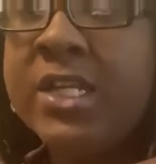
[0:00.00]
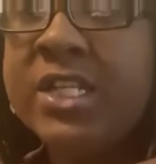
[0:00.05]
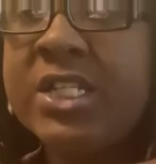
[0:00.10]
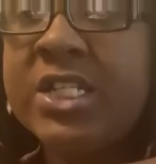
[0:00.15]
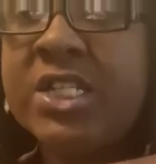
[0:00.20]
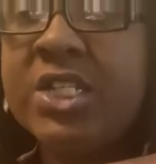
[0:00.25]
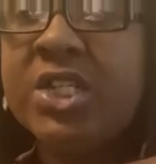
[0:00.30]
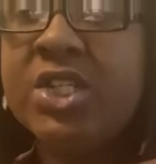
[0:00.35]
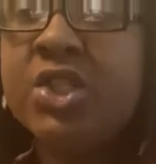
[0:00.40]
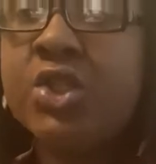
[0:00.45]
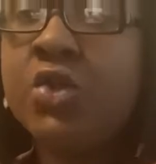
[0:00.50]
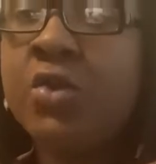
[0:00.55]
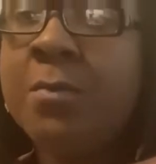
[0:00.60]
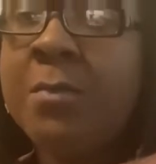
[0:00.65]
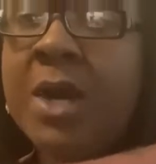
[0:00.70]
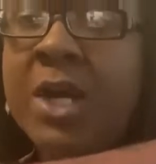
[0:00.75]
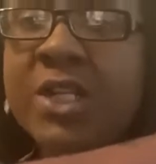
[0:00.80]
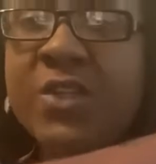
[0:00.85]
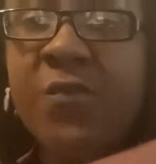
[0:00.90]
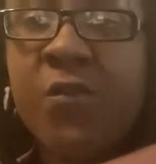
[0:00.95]
This is just too
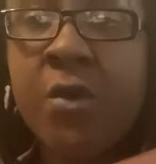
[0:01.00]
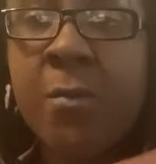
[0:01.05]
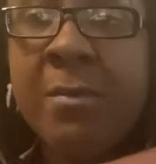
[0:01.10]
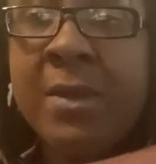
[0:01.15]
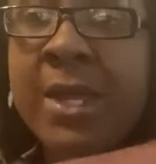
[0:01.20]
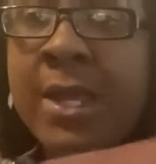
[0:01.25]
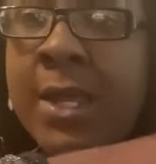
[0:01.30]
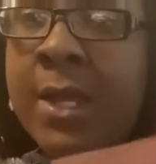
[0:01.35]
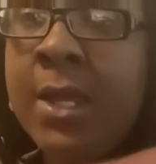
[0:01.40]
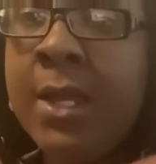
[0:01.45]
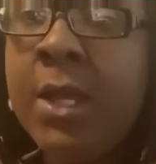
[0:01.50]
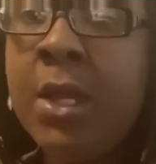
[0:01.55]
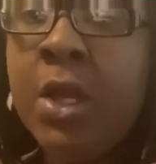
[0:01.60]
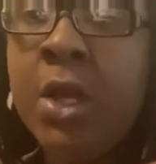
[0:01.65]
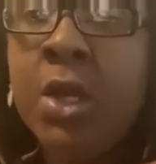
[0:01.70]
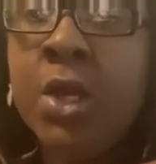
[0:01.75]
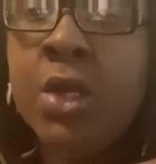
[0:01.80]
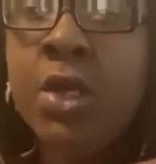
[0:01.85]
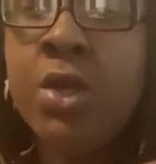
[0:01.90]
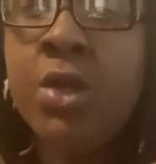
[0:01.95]
much for me.
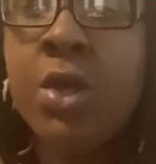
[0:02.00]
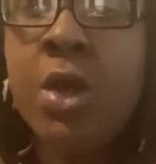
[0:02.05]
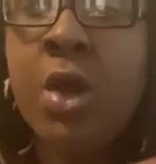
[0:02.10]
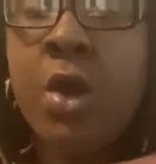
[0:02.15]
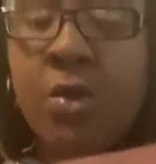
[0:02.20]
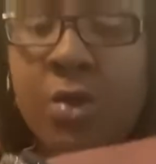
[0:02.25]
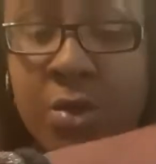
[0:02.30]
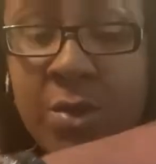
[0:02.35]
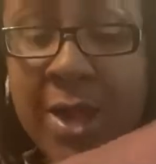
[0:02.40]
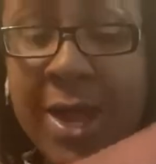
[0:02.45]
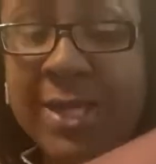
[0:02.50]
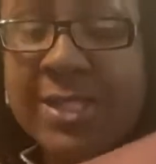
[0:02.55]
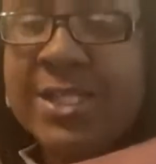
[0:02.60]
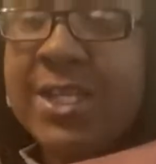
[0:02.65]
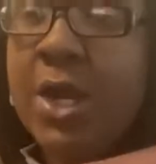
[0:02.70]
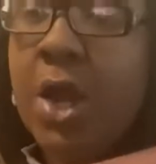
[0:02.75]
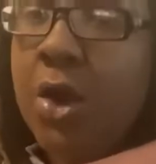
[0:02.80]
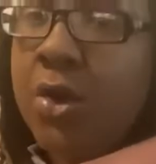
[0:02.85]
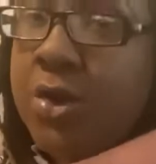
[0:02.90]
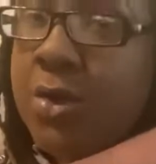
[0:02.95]
You know, you guys
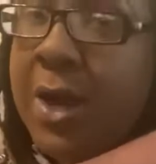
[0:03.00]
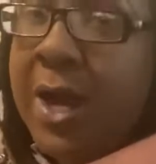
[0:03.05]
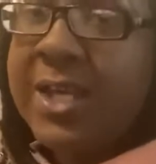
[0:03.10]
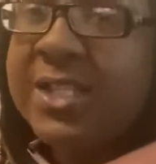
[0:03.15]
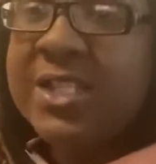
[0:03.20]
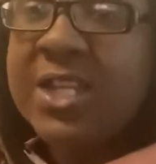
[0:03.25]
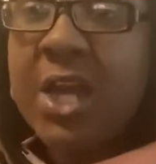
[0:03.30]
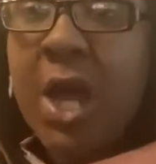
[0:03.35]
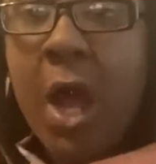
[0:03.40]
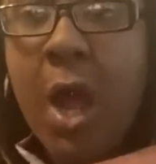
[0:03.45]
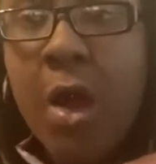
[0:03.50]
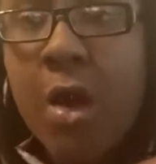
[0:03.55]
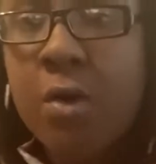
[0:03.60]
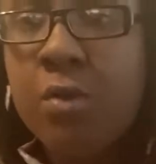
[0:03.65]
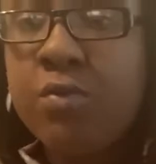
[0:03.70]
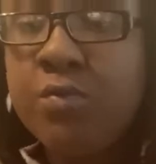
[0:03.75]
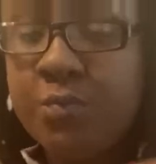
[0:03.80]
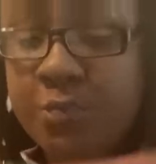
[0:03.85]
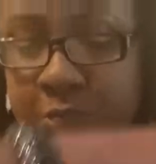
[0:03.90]
to go. You guys to go.